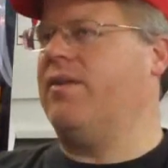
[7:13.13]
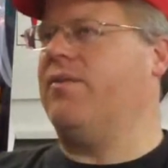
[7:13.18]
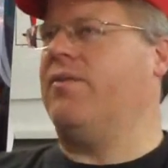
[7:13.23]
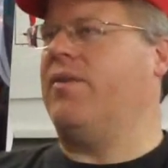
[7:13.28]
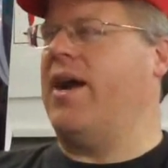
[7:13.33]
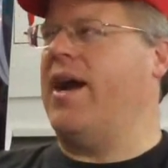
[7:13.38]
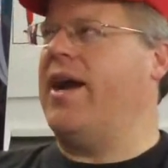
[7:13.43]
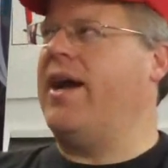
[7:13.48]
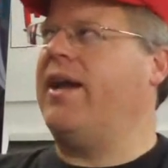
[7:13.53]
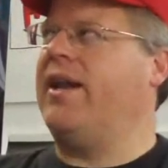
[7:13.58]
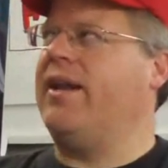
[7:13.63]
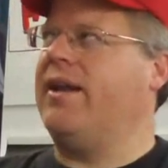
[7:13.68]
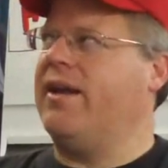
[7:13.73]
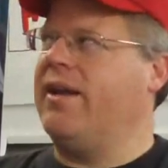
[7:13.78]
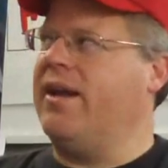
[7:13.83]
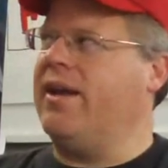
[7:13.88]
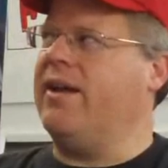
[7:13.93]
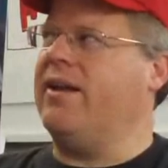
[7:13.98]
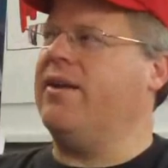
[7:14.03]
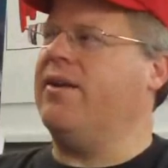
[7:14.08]
right,
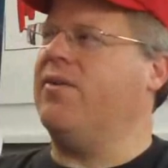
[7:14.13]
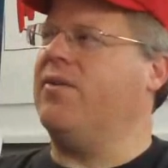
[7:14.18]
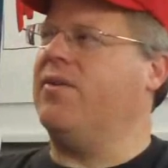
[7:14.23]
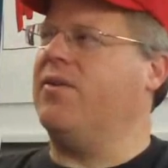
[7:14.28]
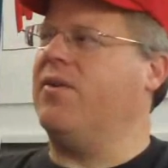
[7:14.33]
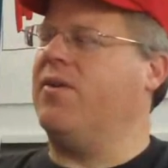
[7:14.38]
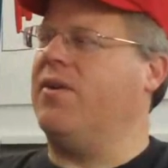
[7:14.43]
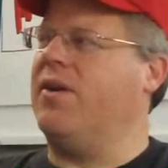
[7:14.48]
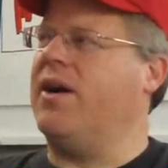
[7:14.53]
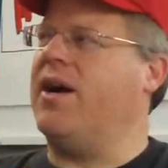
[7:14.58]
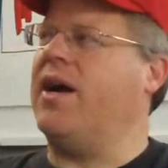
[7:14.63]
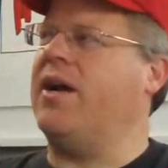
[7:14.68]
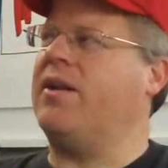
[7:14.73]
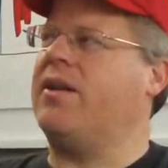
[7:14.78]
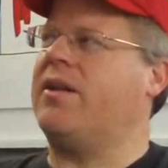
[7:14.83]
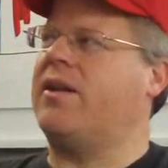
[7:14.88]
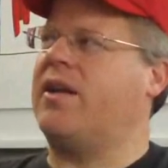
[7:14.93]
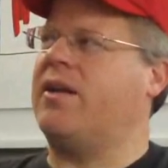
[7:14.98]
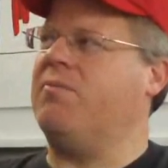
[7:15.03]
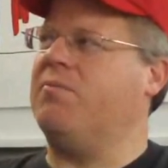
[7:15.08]
or I
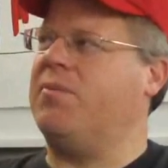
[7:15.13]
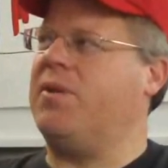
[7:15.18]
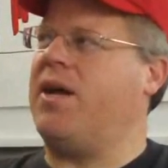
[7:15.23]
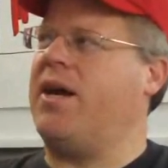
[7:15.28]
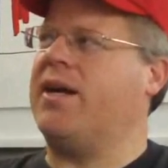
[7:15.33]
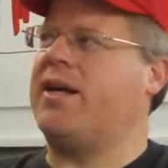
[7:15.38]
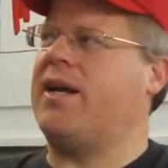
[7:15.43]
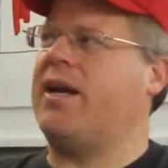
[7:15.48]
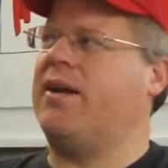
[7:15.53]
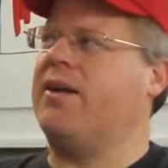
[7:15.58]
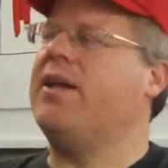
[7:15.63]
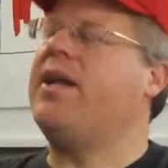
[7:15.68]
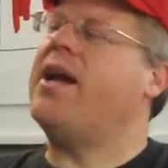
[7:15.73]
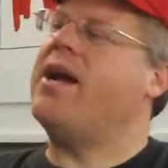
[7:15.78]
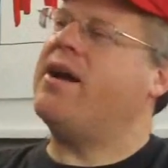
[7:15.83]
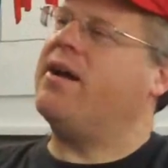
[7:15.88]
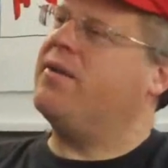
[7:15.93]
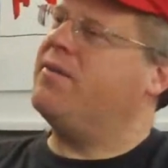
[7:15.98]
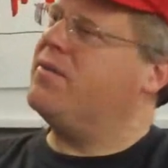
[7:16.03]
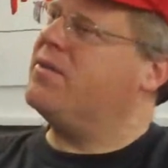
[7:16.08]
can block out.
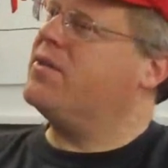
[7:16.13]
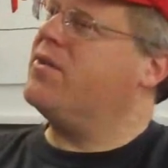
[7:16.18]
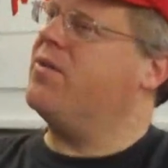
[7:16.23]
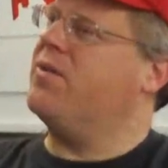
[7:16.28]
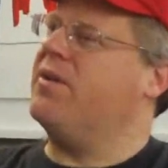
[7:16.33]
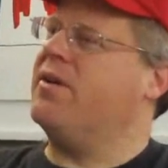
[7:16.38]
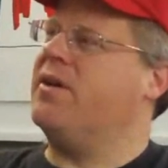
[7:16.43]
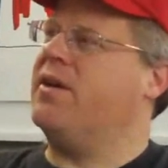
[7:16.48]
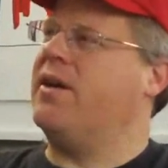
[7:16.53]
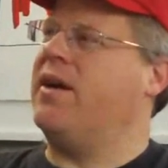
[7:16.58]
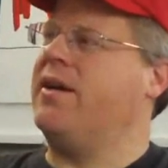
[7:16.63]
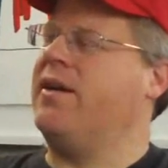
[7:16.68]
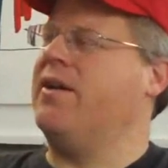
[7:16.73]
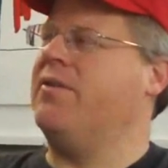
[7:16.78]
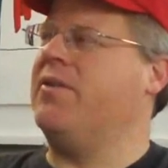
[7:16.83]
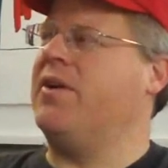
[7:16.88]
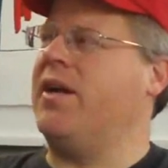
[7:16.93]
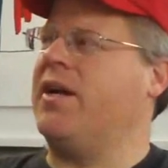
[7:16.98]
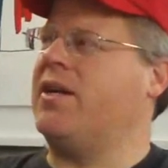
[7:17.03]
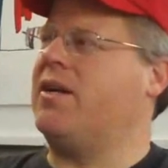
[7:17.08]
Yeah, or
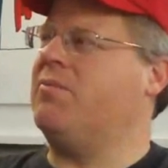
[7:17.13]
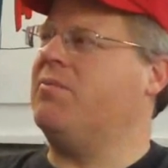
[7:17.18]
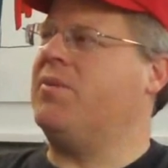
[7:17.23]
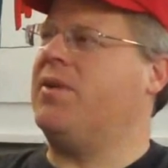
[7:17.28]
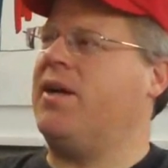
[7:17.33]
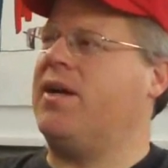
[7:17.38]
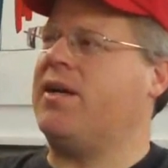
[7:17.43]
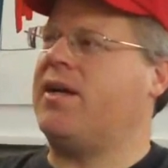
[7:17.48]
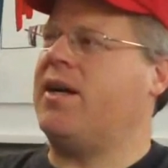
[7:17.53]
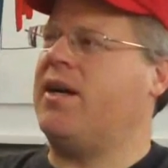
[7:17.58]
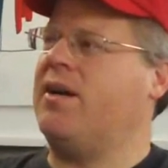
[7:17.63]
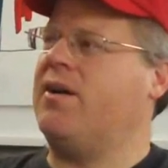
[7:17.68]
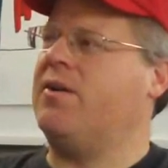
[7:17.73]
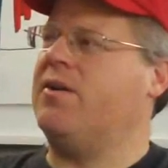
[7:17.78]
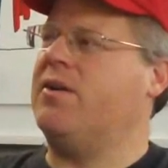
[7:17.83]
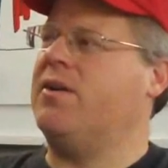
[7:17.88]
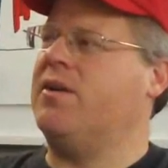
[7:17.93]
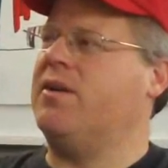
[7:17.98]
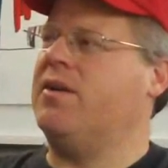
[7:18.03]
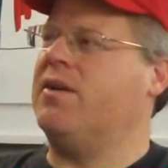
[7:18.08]
even I can block
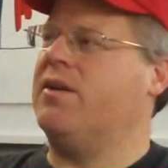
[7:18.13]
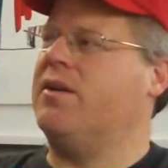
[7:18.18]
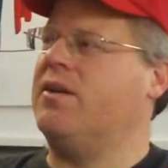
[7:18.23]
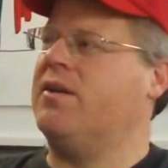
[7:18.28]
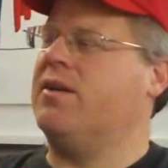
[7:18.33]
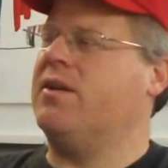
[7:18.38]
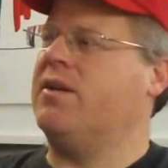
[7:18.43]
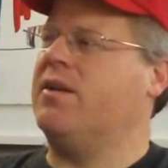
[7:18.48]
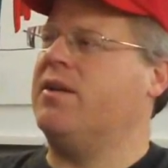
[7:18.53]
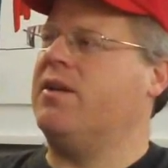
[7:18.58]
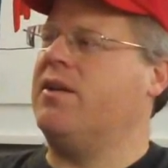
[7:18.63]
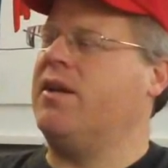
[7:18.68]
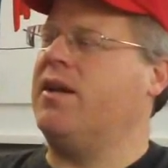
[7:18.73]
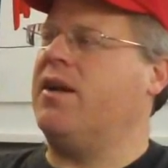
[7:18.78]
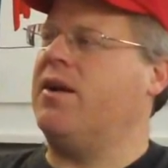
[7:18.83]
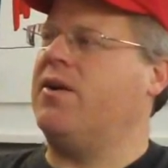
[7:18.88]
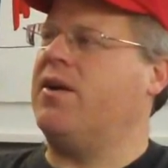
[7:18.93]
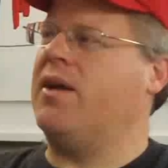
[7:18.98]
out. And